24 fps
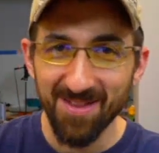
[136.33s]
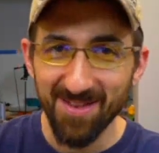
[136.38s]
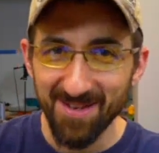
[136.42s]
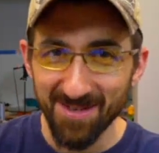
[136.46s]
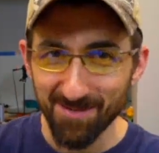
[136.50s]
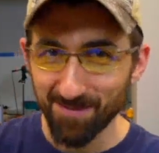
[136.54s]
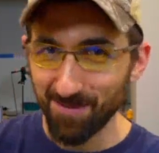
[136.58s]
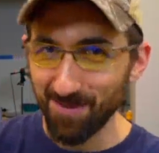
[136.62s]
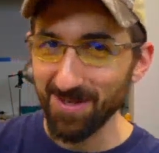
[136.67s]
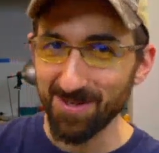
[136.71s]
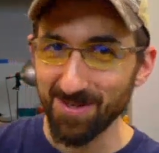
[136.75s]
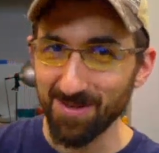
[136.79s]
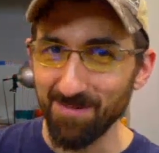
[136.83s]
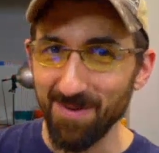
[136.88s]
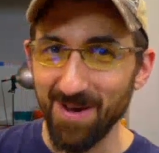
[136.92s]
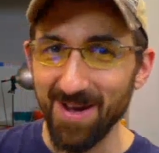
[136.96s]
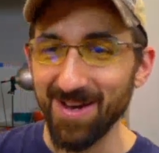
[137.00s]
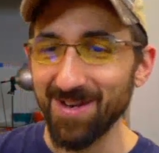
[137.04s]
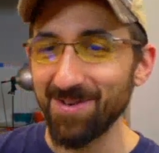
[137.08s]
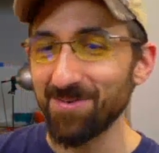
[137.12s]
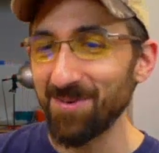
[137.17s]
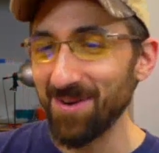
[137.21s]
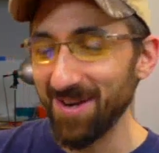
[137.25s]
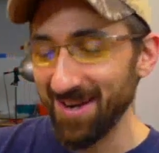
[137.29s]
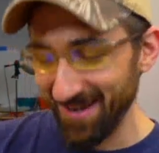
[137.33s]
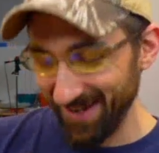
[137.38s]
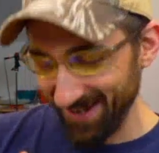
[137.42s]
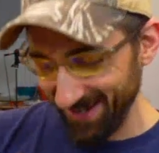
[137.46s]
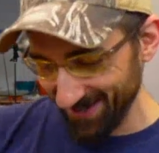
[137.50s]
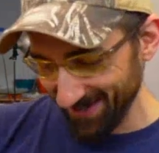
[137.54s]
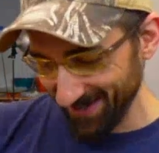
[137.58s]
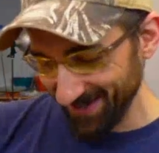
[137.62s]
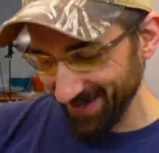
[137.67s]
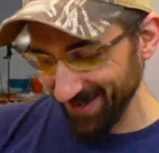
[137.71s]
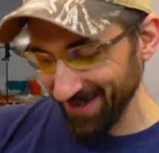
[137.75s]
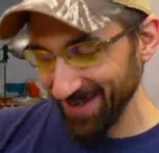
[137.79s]
spring to mind when I
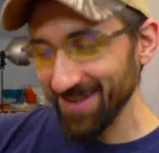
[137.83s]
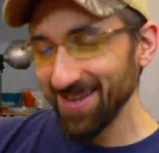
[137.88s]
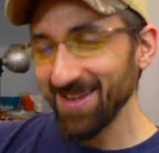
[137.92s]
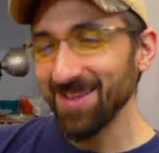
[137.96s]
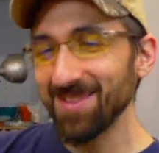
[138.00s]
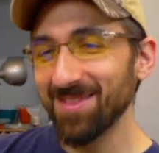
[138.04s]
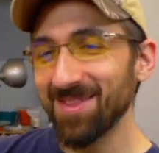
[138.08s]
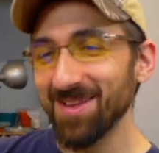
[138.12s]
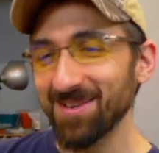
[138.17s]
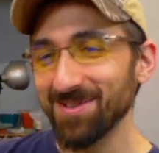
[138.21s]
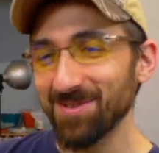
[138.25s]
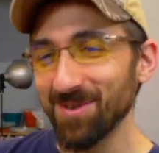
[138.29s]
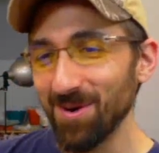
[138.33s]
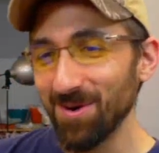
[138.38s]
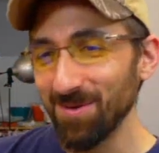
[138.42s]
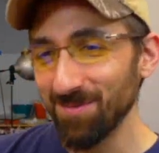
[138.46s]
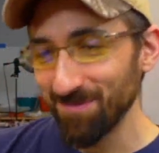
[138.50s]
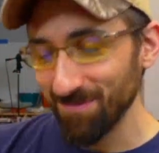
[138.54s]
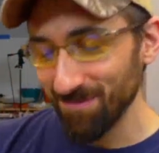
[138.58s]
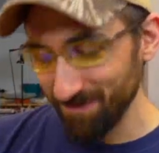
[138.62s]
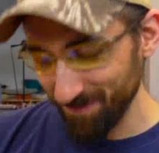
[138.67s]
hear things are